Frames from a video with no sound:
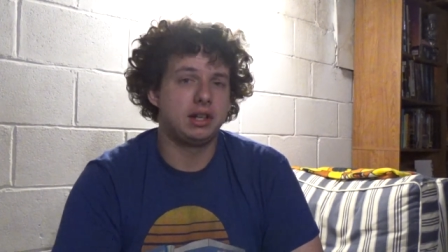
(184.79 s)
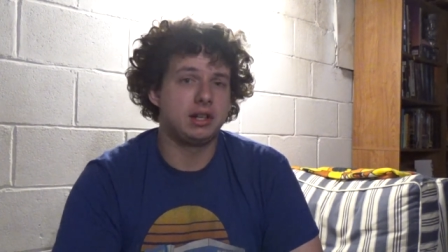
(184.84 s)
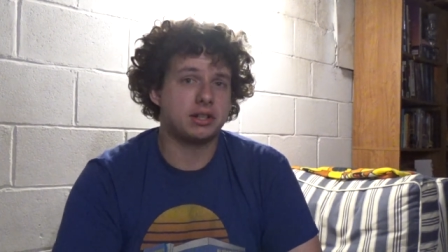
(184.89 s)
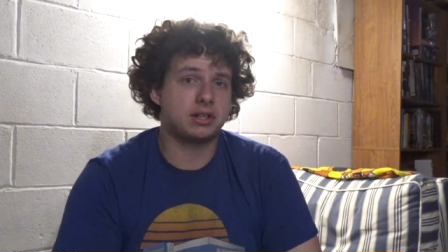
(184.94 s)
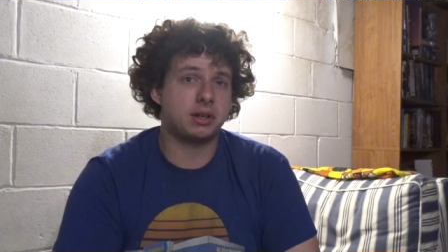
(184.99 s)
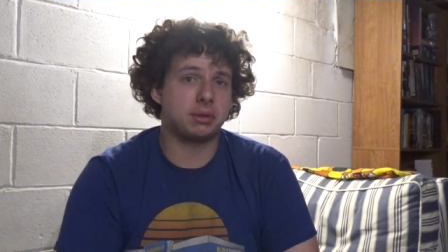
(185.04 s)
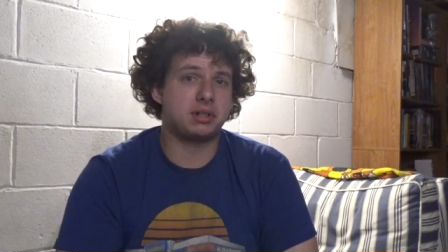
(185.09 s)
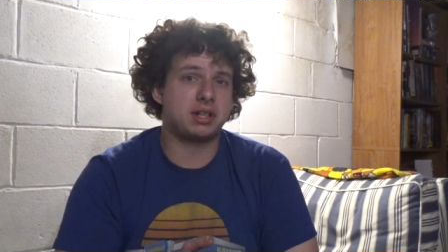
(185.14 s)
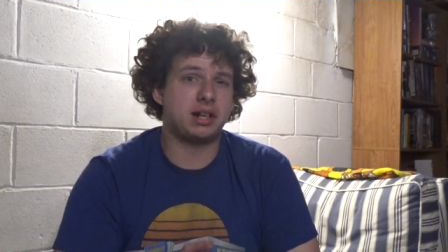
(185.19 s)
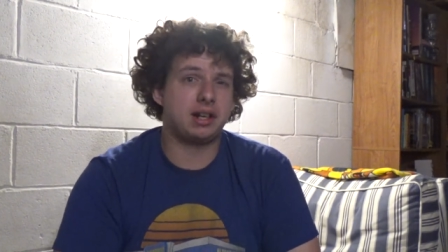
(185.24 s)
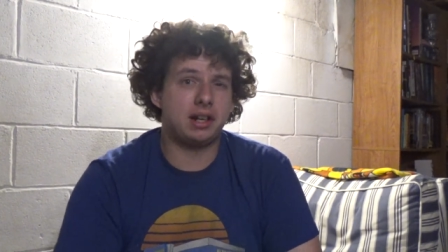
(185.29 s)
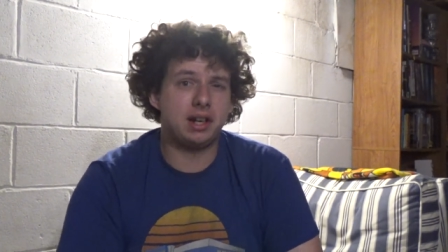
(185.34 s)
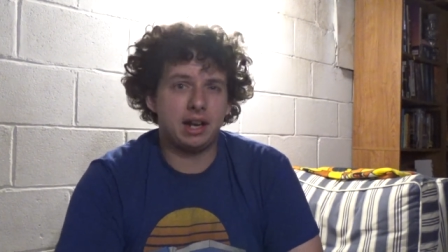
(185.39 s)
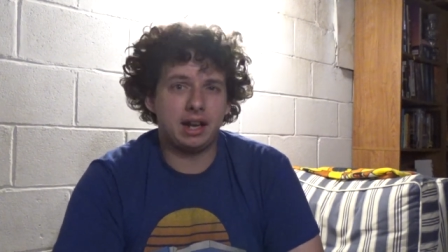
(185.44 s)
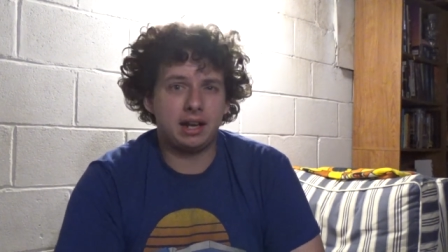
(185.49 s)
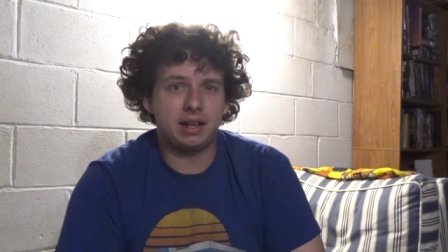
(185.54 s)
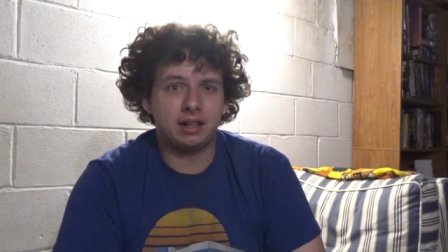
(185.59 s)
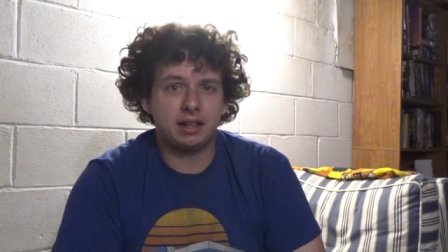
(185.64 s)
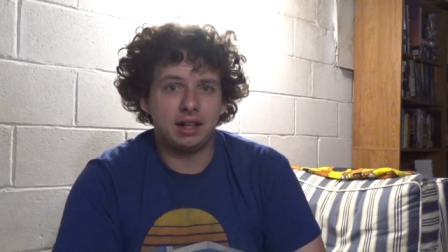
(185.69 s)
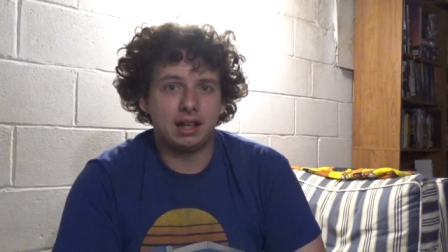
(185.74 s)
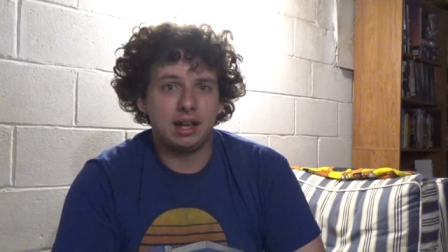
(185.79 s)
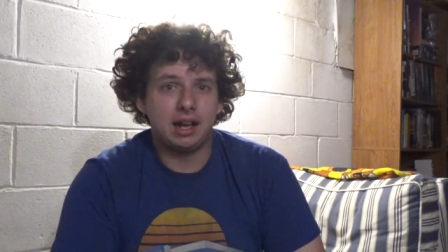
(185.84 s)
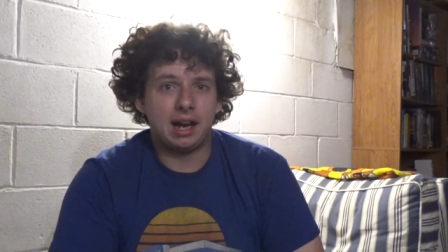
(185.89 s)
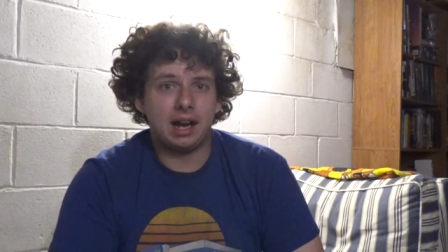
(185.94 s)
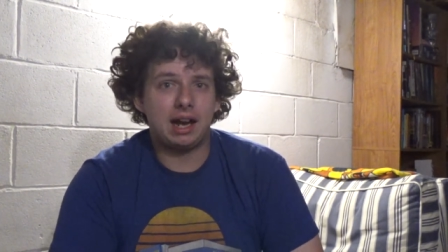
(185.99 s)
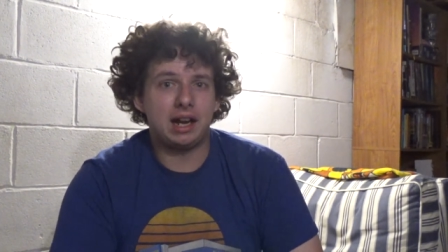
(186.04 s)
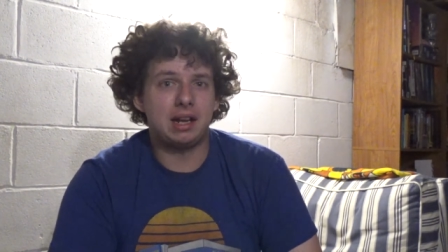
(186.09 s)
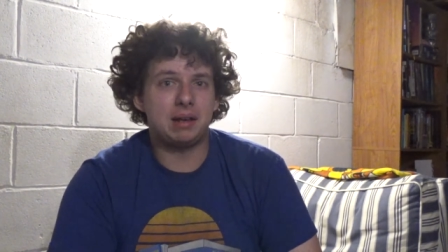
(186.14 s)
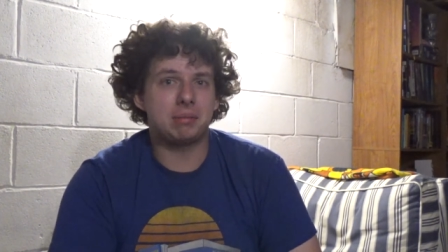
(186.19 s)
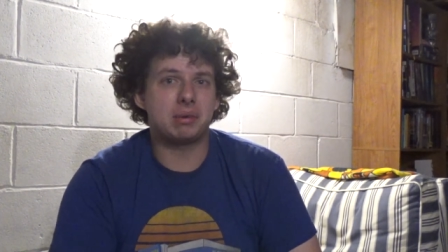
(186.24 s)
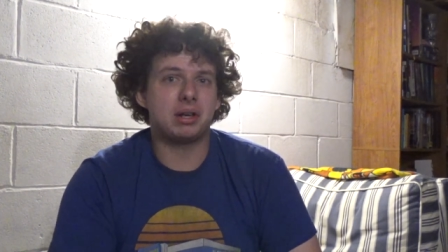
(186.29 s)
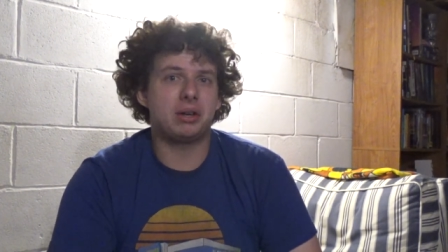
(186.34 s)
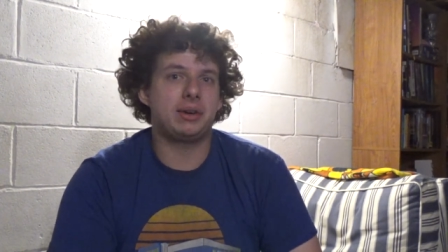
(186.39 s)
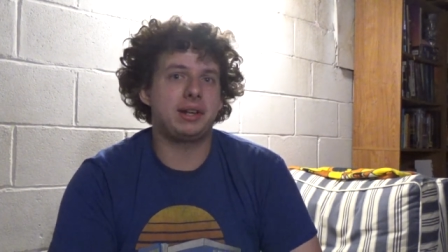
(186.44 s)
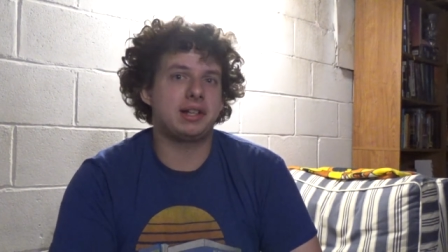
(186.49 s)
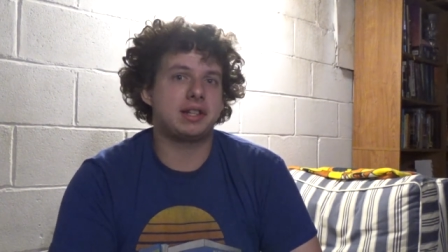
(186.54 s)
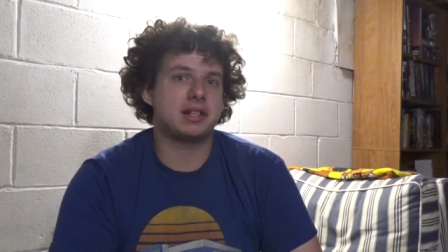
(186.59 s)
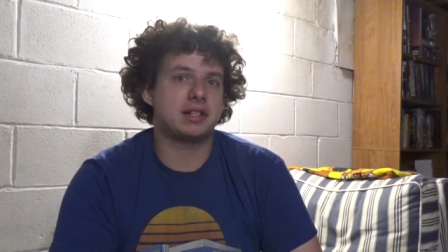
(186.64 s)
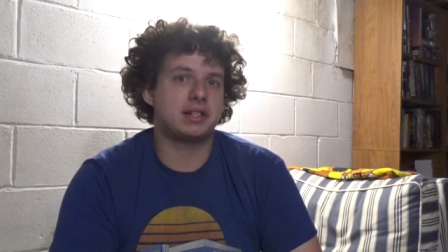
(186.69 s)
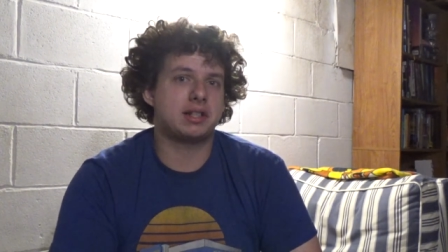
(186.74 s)
So tonight, I am
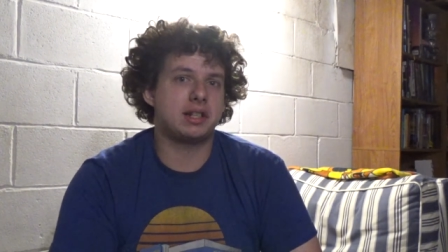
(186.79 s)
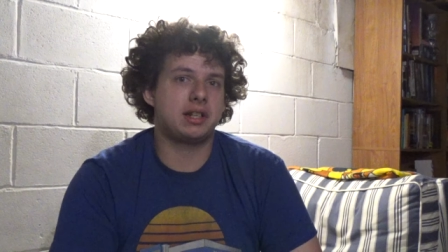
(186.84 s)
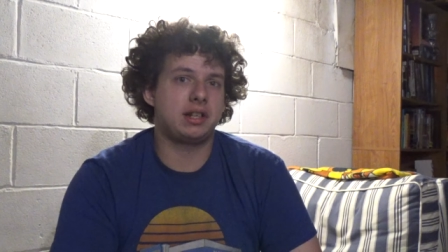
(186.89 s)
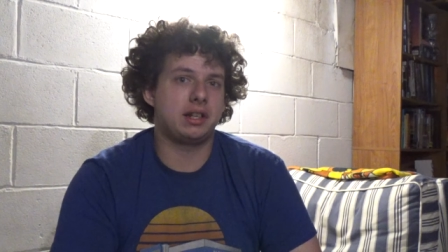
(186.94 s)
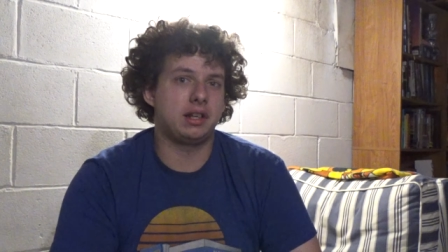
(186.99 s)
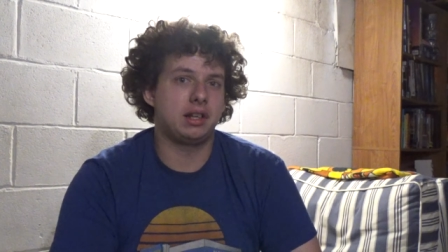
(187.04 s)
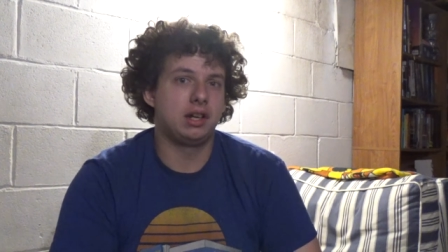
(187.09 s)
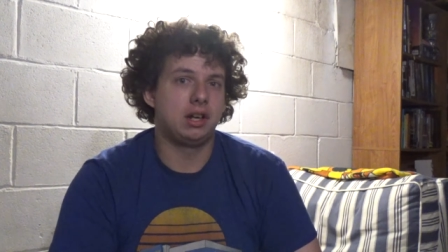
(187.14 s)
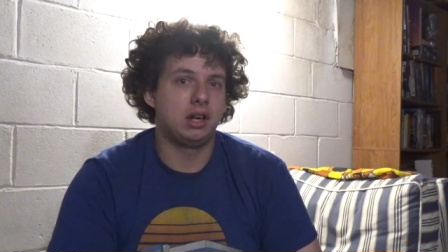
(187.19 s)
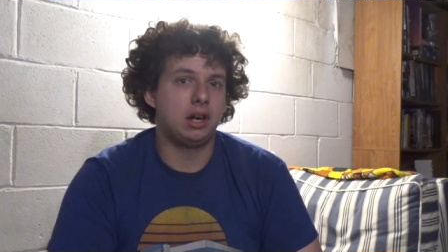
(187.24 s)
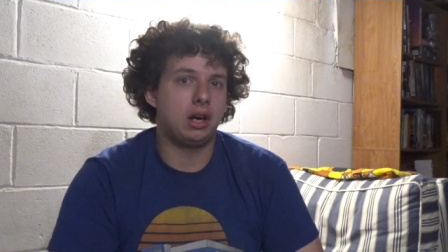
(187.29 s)
going to see